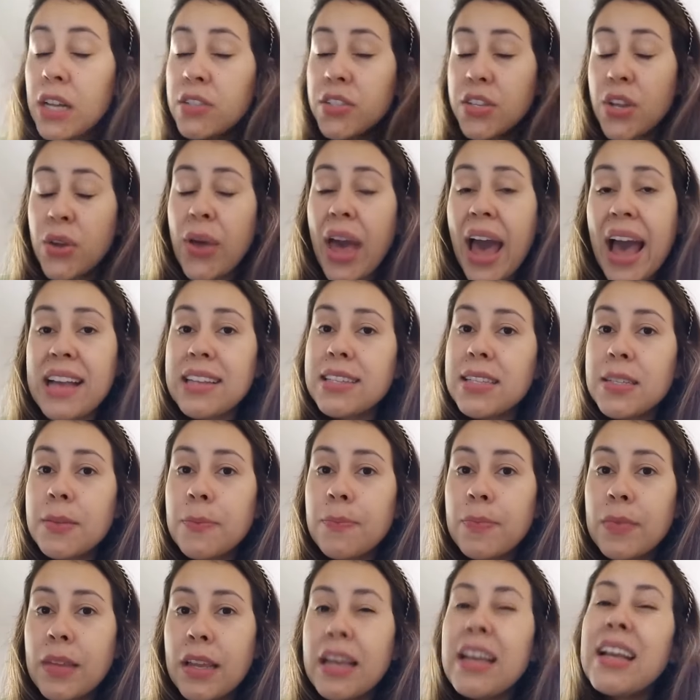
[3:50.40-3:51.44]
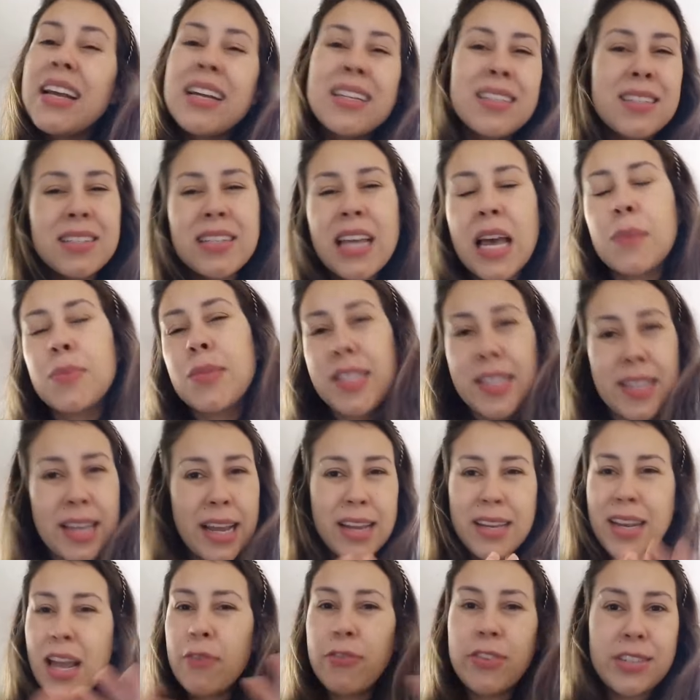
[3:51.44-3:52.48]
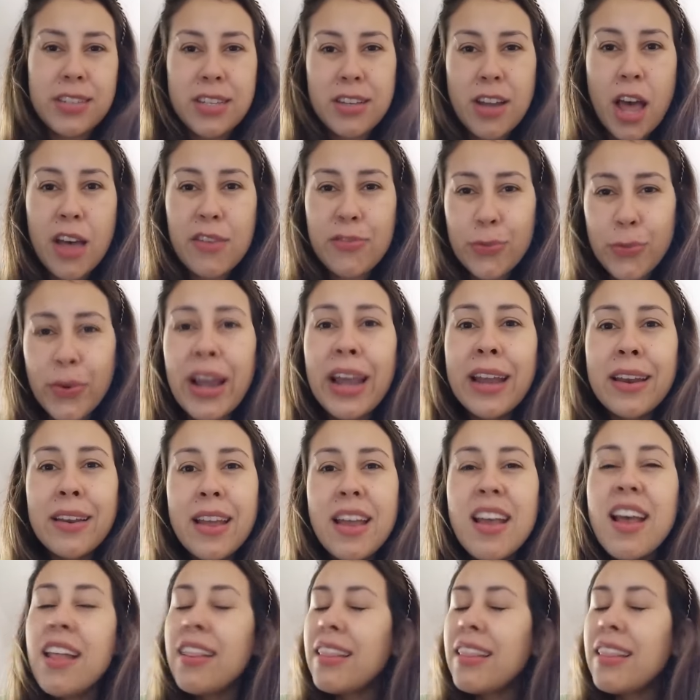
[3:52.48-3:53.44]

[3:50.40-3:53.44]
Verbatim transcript: So, guys, it's time to say enough is enough, right?